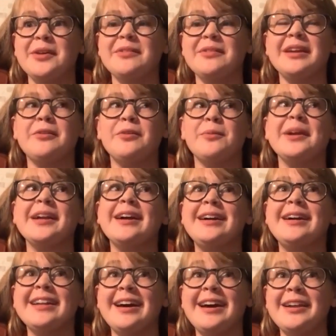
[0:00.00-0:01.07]
I was like, oh my
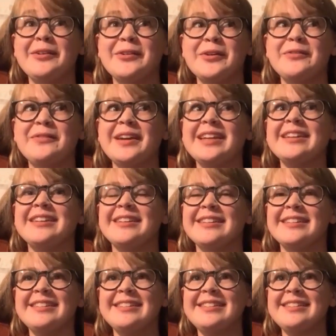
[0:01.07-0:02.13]
God, I don't know if I can
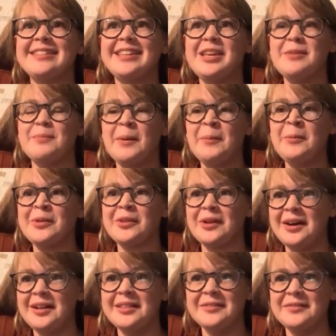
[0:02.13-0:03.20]
keep up with
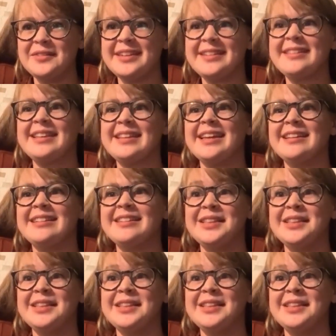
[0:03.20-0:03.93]
all of this. Like it's a